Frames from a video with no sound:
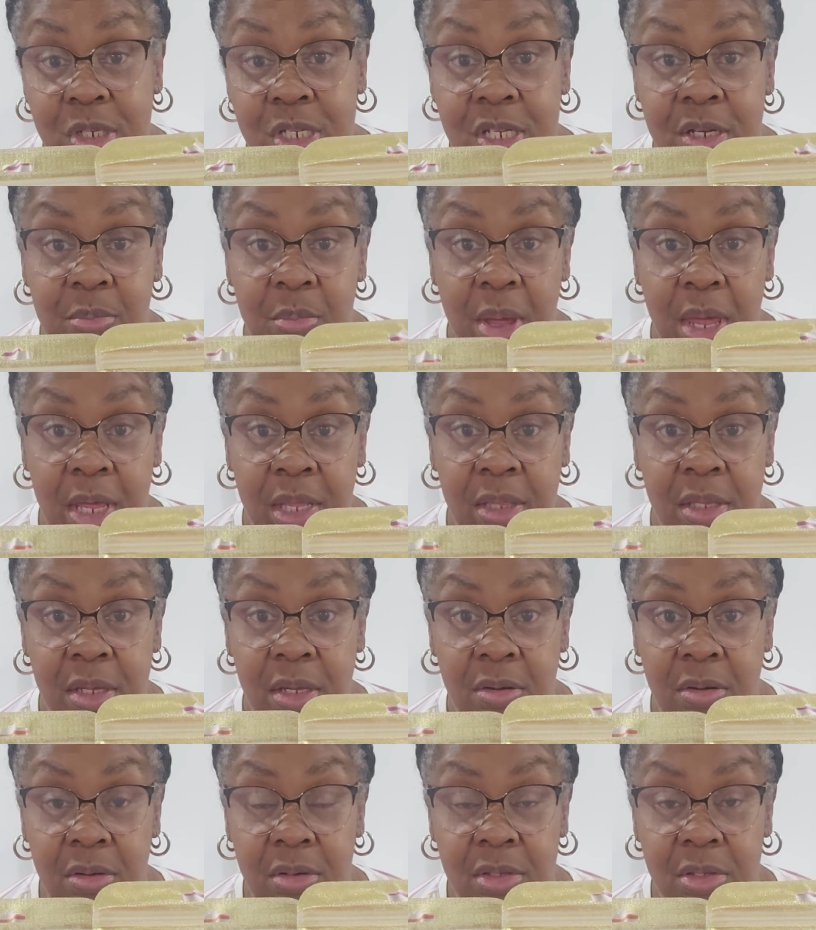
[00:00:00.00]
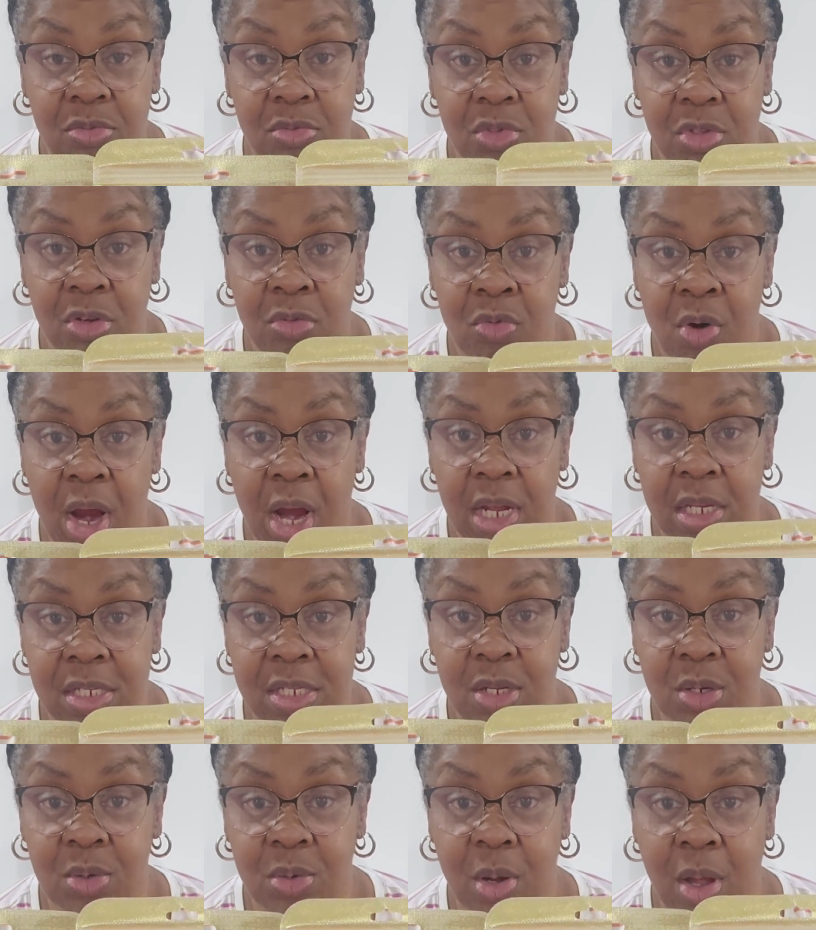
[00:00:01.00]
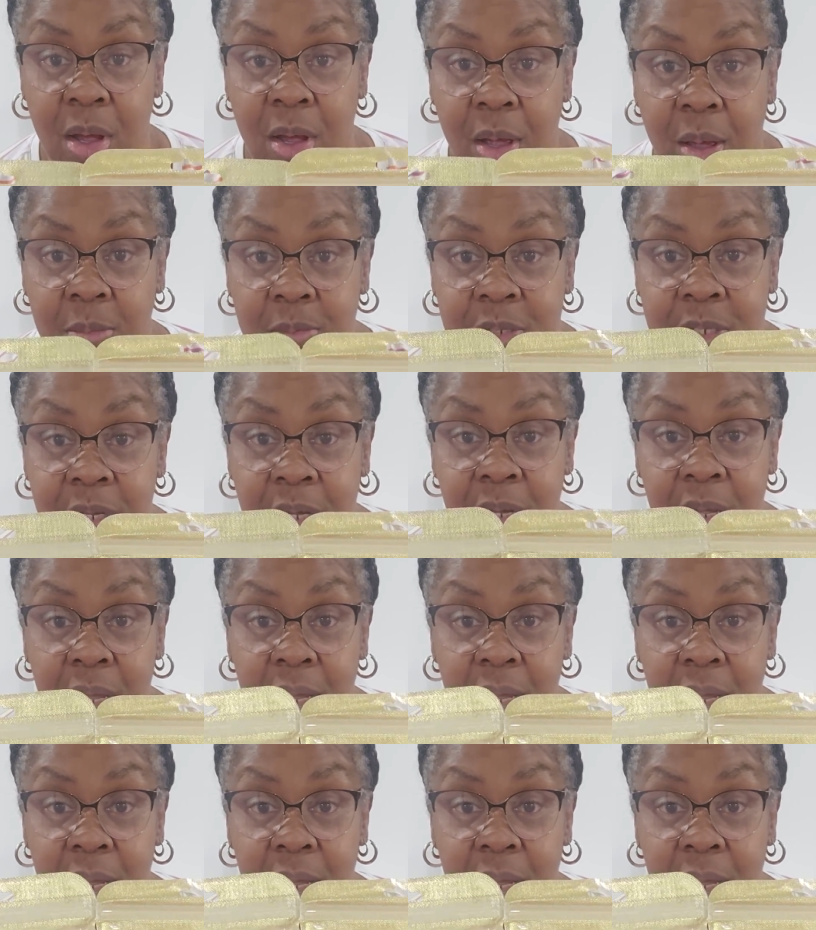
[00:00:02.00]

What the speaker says: to make the rhinestone cups.